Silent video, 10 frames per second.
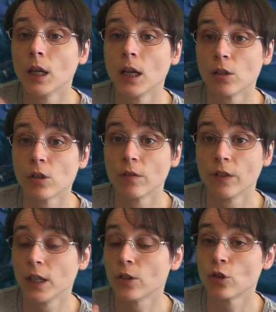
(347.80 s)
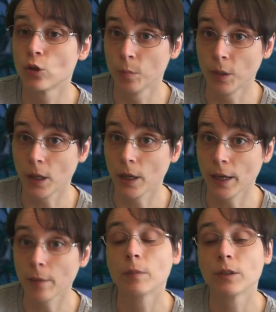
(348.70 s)
into the village to
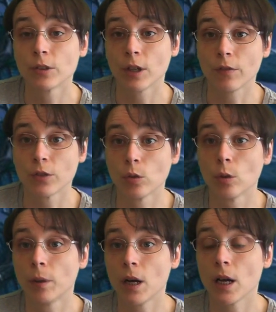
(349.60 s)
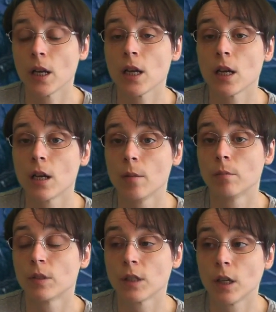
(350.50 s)
buy stuff. So you buy
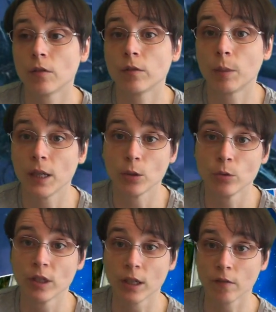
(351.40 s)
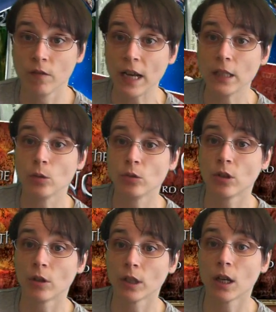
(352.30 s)
stuff by using
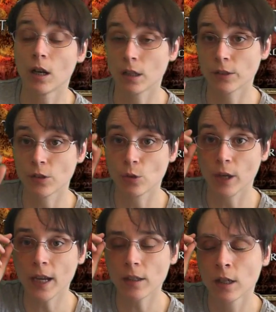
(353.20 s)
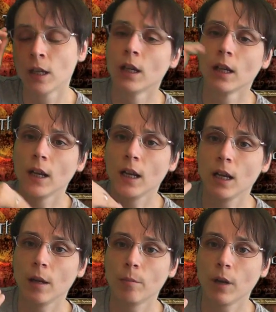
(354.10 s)
values on the cards that you get,
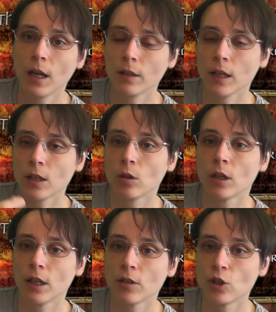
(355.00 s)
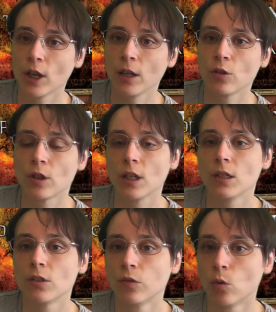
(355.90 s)
and then you can exchange
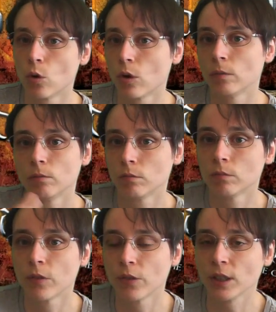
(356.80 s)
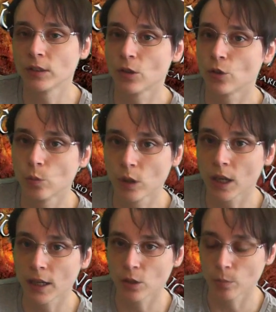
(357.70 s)
these for things that you would
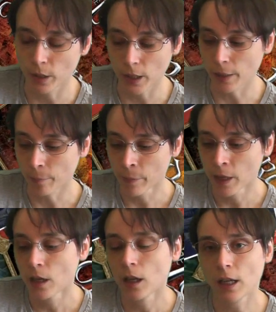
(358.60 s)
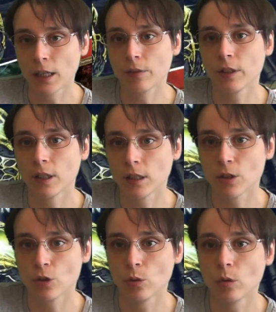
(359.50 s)
like to buy. And everything
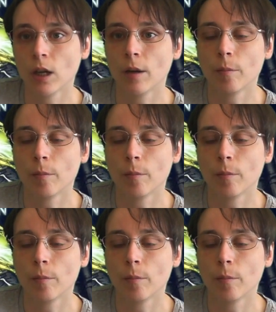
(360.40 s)
that you